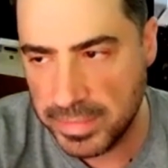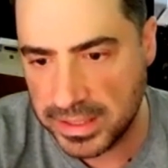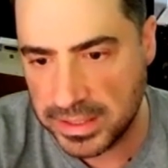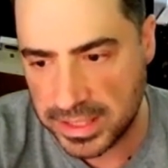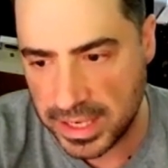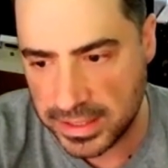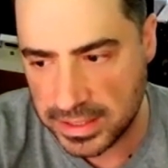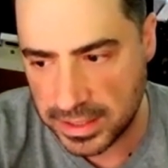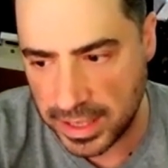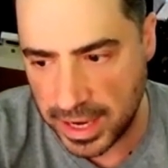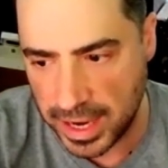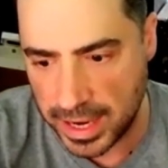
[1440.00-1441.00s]
make
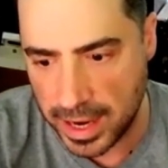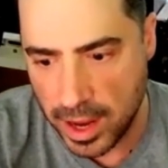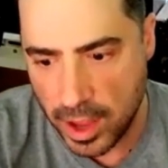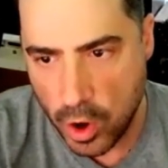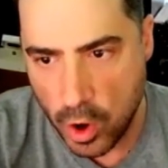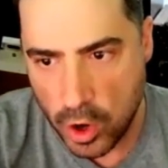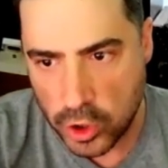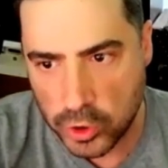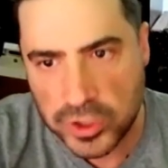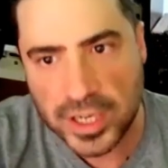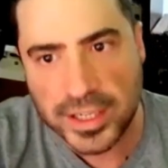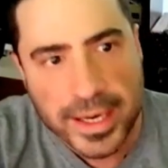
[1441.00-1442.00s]
sense, and you
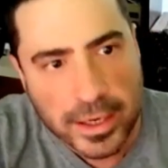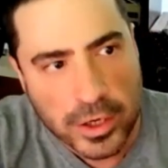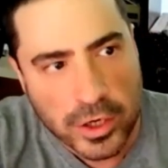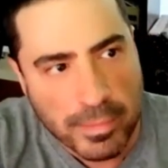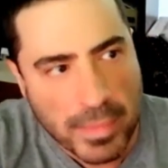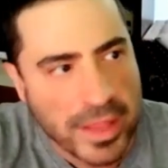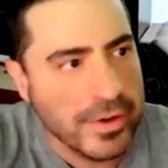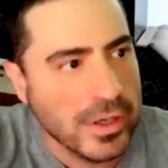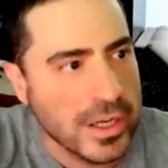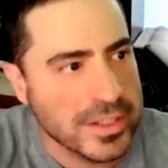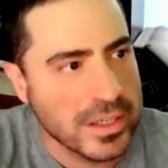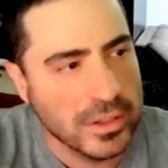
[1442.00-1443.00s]
said like your
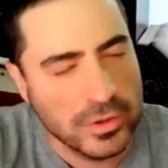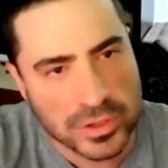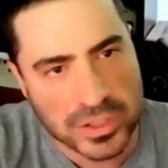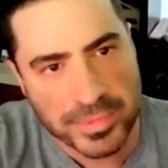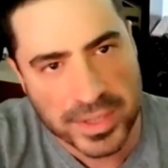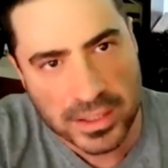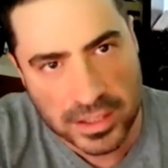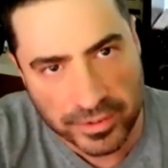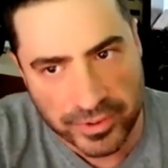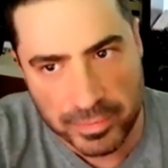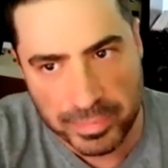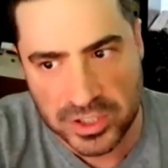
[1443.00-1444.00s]
mother-in-law is going to do something
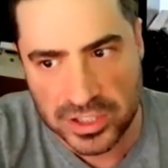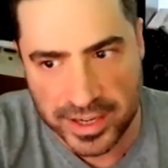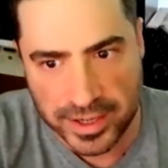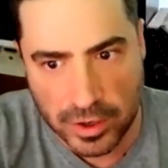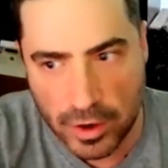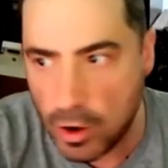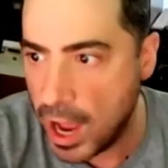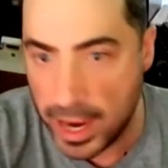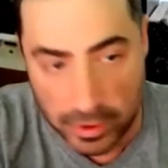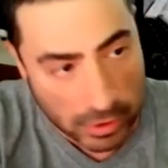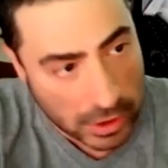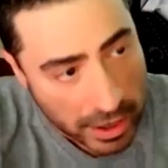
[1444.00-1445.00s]
different, but just let it go. I
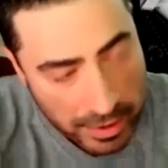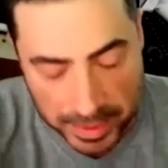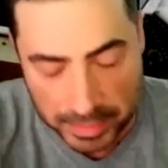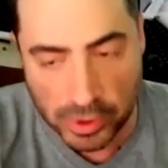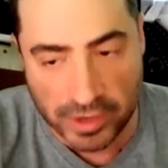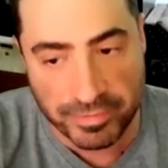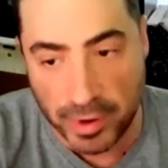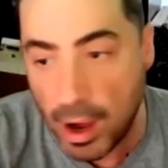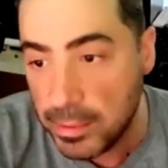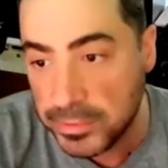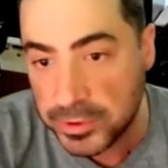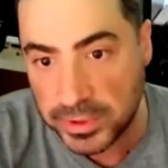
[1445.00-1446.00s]
know a lot of people have
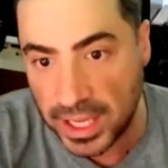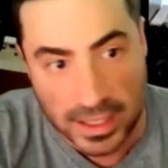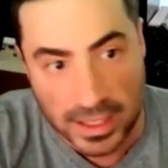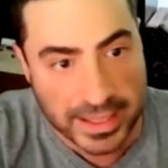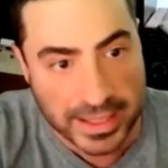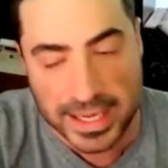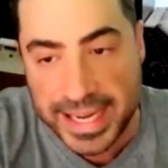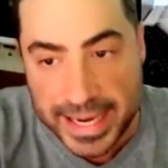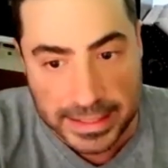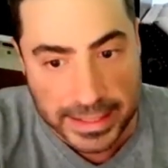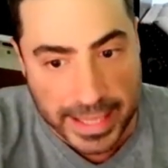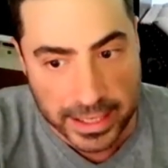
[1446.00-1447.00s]
problems with that. They're like, they
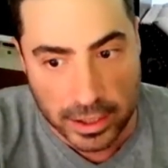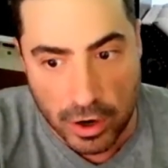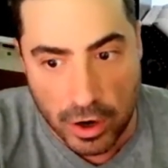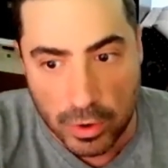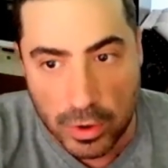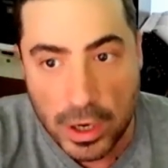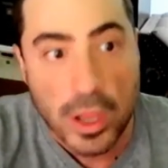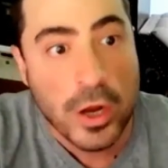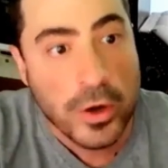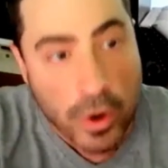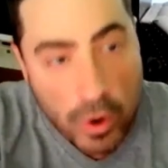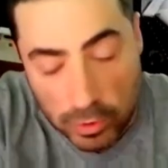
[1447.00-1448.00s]
can't let it go.
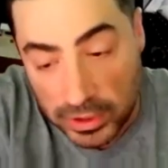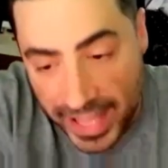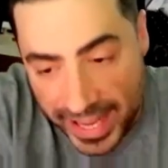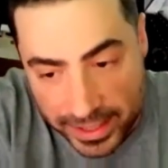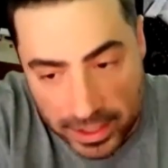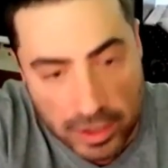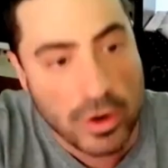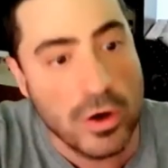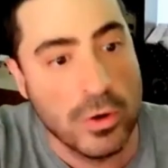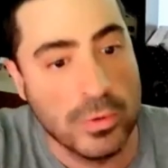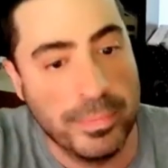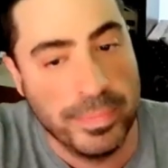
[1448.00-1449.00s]
No, let it
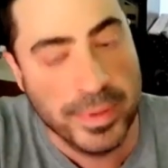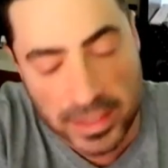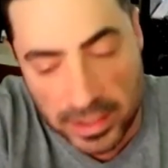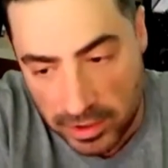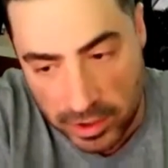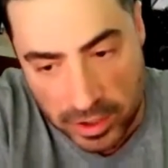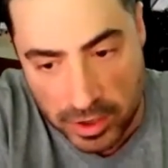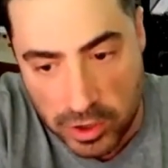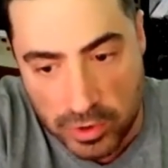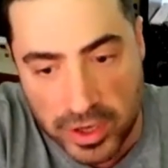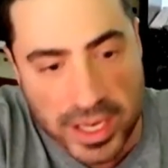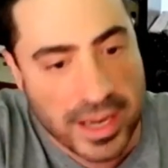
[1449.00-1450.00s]
go. But
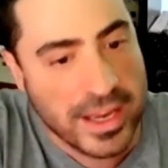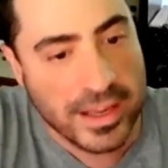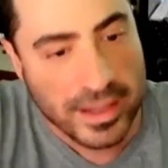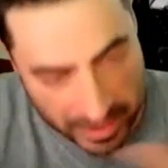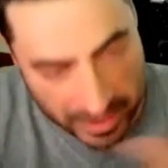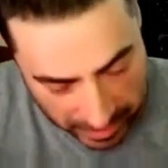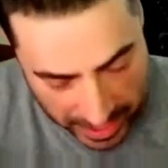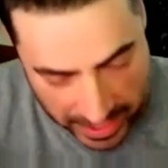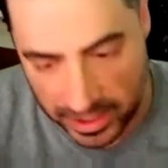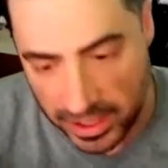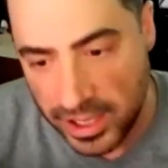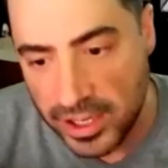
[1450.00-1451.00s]
you can't, right?